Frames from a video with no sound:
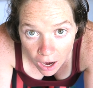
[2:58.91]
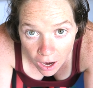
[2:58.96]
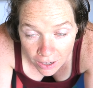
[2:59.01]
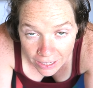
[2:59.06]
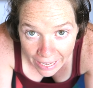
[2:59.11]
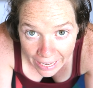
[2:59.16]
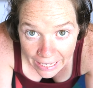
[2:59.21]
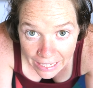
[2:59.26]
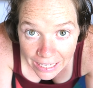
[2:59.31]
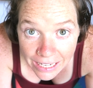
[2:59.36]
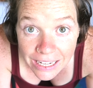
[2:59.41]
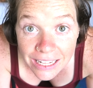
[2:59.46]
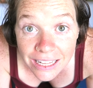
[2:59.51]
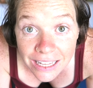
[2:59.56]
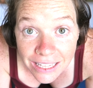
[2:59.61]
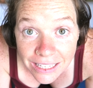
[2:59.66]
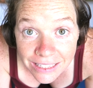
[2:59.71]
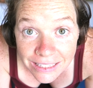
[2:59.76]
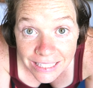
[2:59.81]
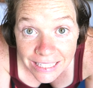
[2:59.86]
Okay,
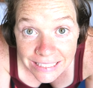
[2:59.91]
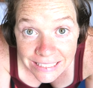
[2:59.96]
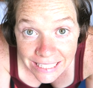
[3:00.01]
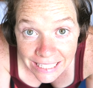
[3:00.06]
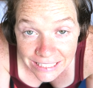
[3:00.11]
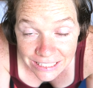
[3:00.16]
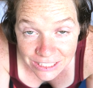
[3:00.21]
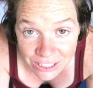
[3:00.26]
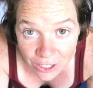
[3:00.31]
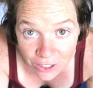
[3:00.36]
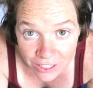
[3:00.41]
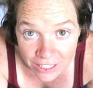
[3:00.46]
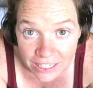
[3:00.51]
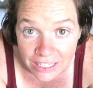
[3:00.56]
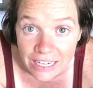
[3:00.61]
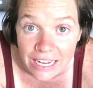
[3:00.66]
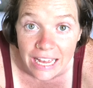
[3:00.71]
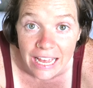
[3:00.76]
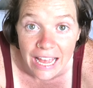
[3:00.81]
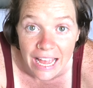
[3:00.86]
let's get started.
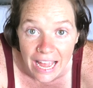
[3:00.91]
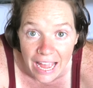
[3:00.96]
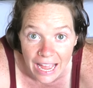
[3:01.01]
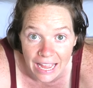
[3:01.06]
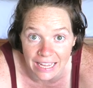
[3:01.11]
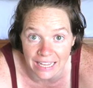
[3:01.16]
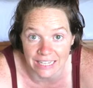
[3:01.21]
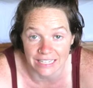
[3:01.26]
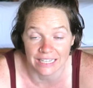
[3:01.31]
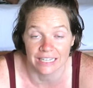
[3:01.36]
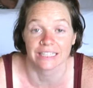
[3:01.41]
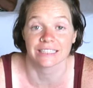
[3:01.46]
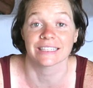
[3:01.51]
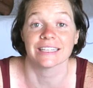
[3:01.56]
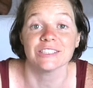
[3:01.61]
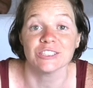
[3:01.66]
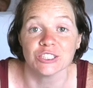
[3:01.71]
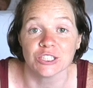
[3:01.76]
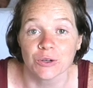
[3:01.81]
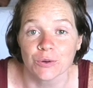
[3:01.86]
And
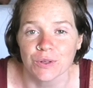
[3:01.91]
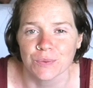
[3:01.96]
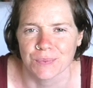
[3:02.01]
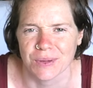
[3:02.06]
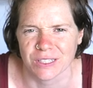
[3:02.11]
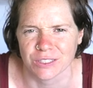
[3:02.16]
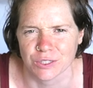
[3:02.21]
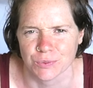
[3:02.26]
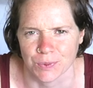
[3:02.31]
let's start with middle